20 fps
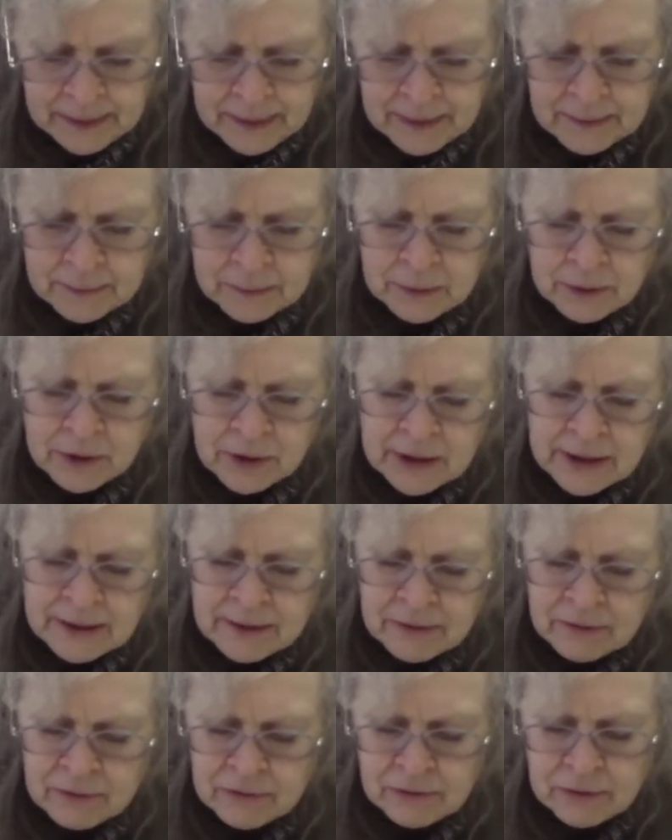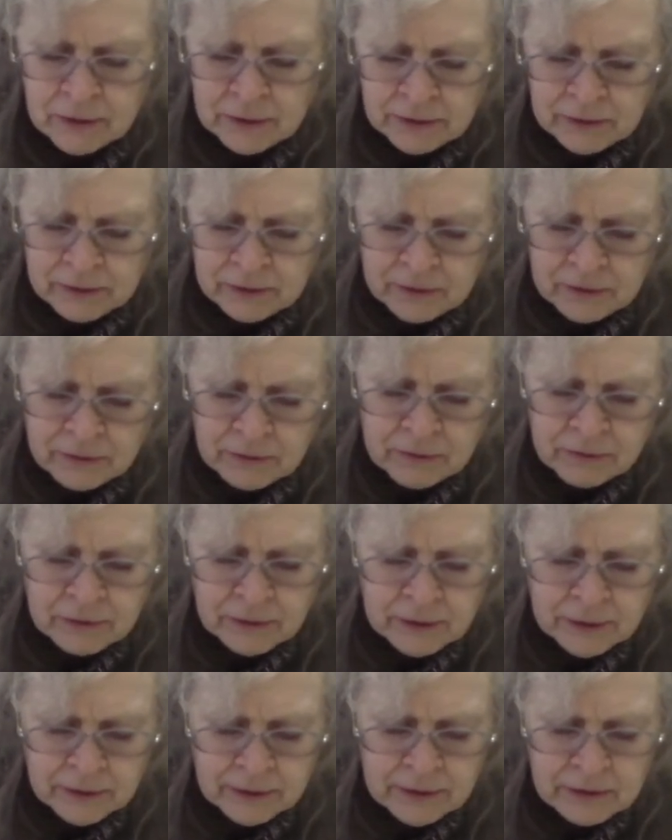I'm looking for
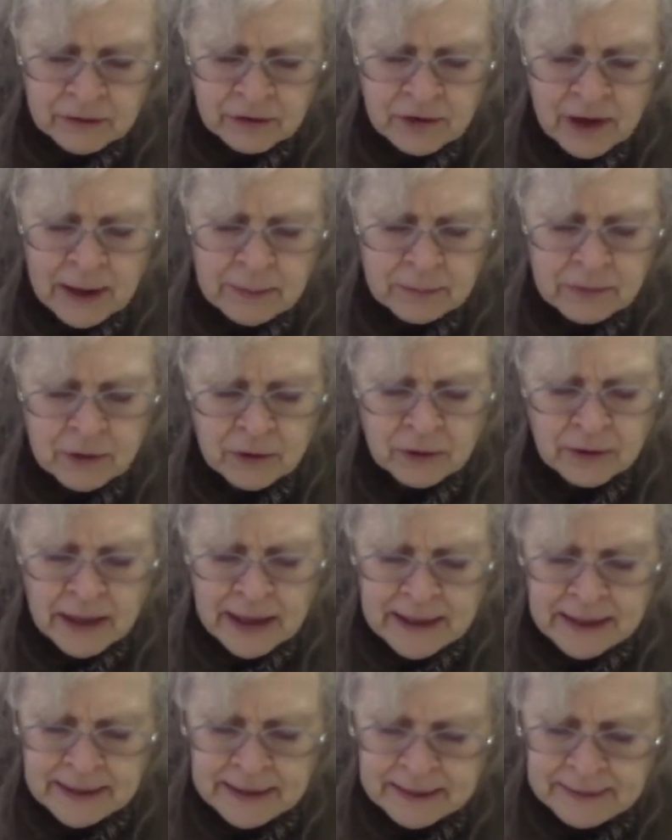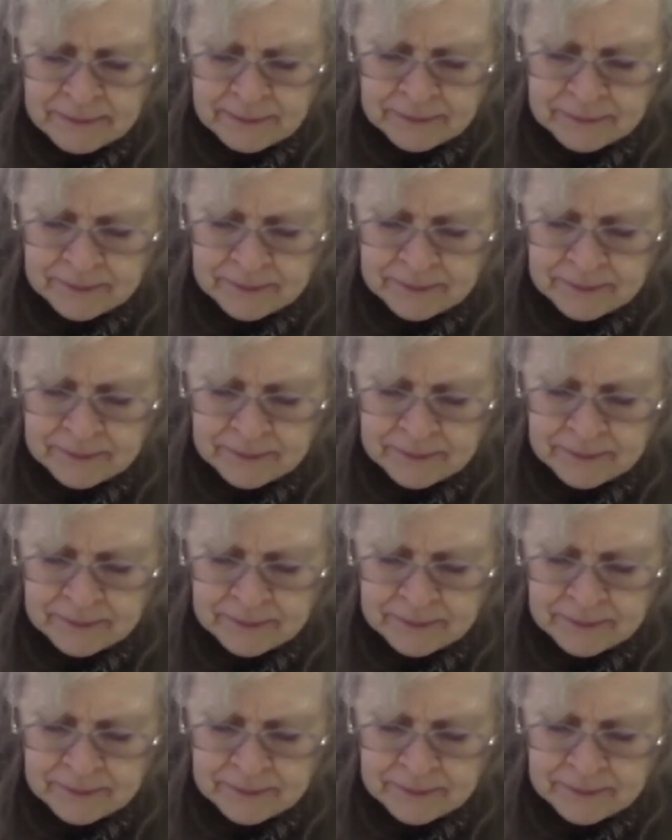chapter 8.